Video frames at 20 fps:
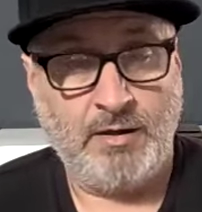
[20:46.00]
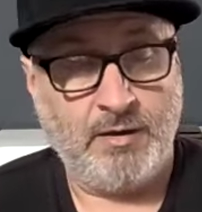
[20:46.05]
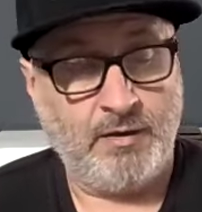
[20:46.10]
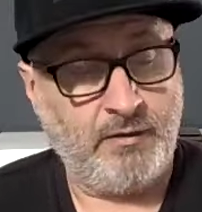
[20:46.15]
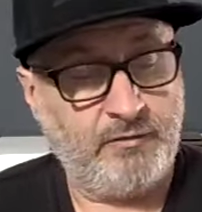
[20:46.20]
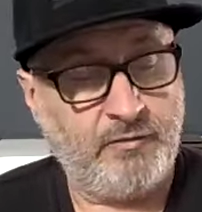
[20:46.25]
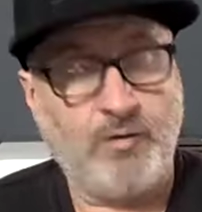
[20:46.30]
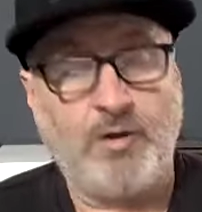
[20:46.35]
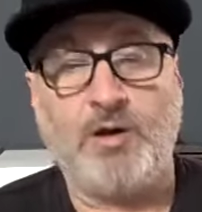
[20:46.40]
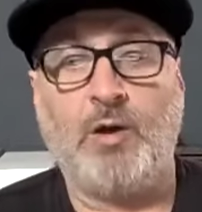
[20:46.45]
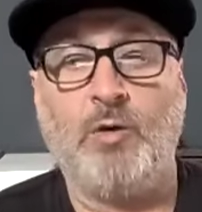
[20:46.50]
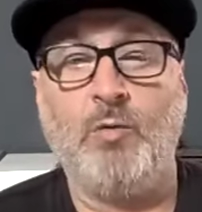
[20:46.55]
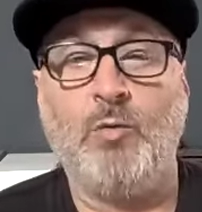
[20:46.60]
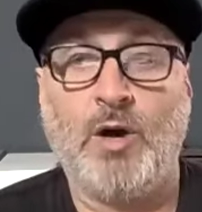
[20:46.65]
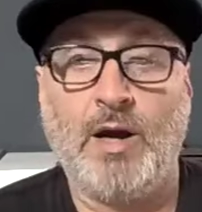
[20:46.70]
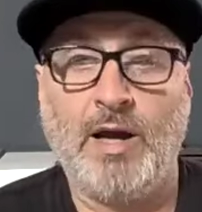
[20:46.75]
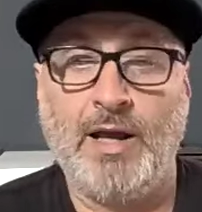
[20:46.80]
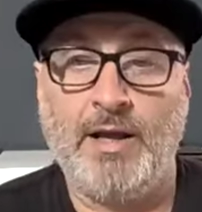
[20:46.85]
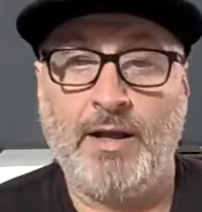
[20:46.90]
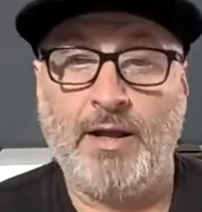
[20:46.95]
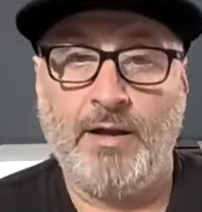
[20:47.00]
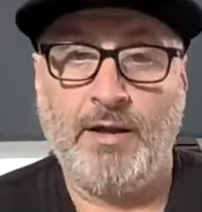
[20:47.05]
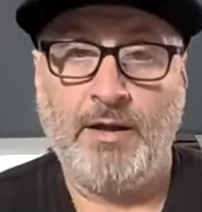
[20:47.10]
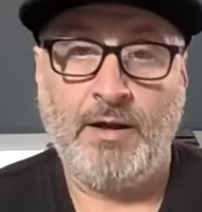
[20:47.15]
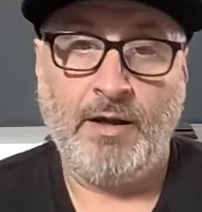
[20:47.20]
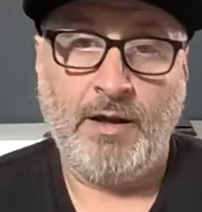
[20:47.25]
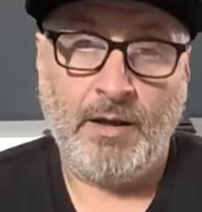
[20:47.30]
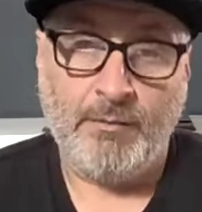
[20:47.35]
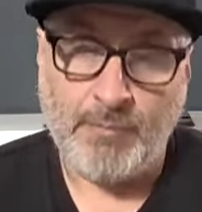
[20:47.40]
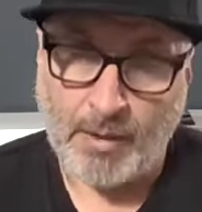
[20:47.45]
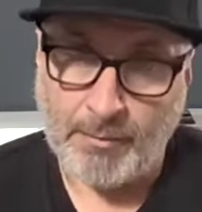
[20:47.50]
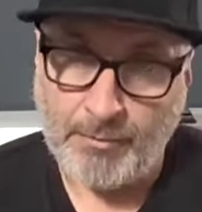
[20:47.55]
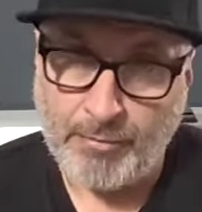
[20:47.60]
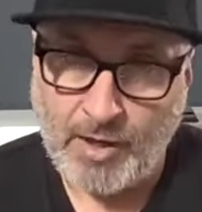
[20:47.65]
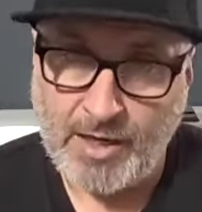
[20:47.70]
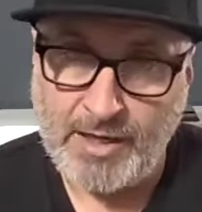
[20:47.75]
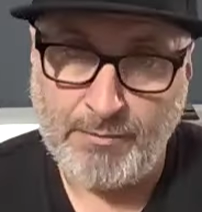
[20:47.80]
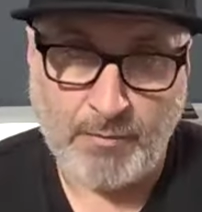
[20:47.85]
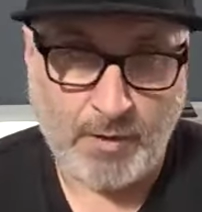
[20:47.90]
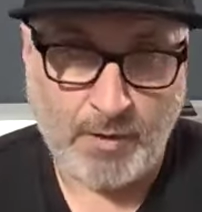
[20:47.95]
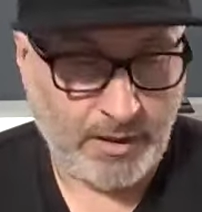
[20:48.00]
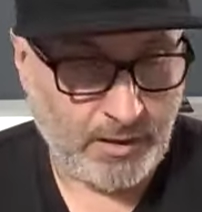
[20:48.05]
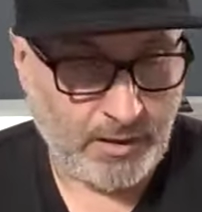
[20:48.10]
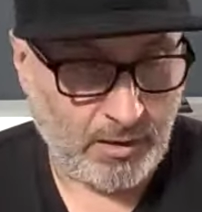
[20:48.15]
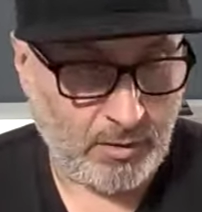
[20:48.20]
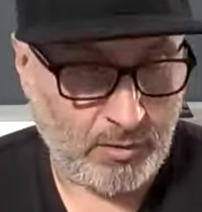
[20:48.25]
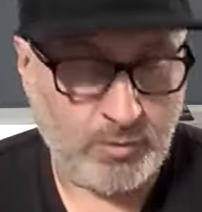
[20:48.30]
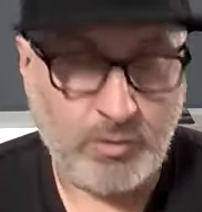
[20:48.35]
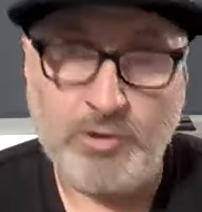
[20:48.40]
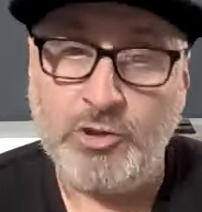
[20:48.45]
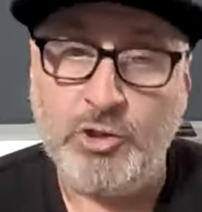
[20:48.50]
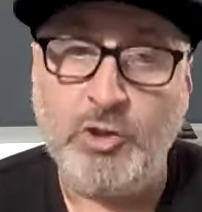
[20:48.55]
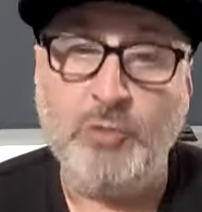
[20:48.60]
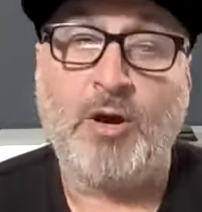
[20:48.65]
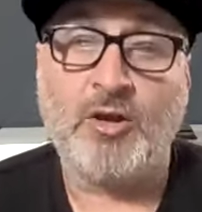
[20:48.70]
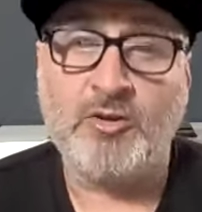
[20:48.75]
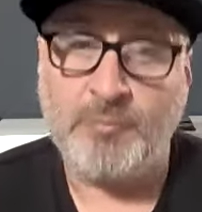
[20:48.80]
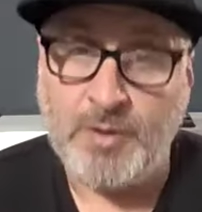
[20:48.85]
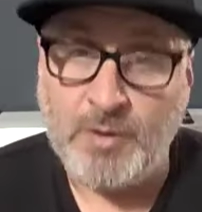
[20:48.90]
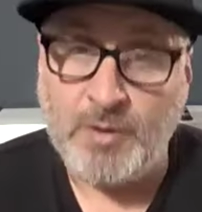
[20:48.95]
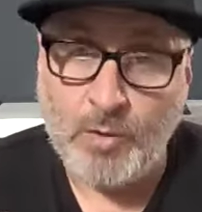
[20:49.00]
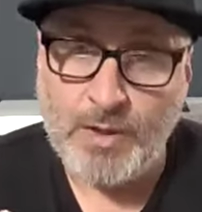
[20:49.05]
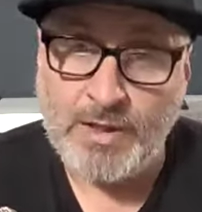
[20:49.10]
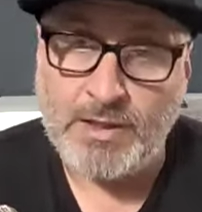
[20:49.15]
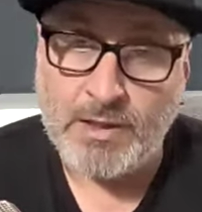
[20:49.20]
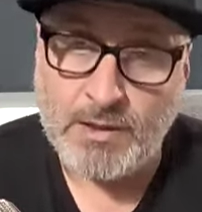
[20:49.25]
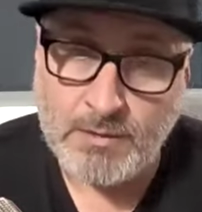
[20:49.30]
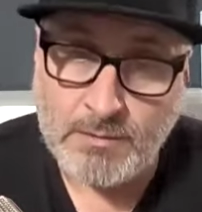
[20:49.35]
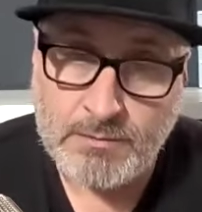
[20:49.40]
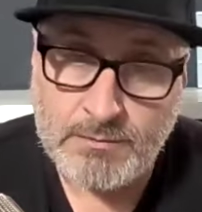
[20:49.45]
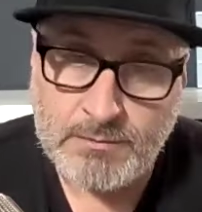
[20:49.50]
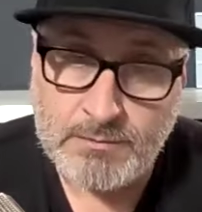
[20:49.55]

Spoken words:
So I go, why? My brain might go, you must be weak,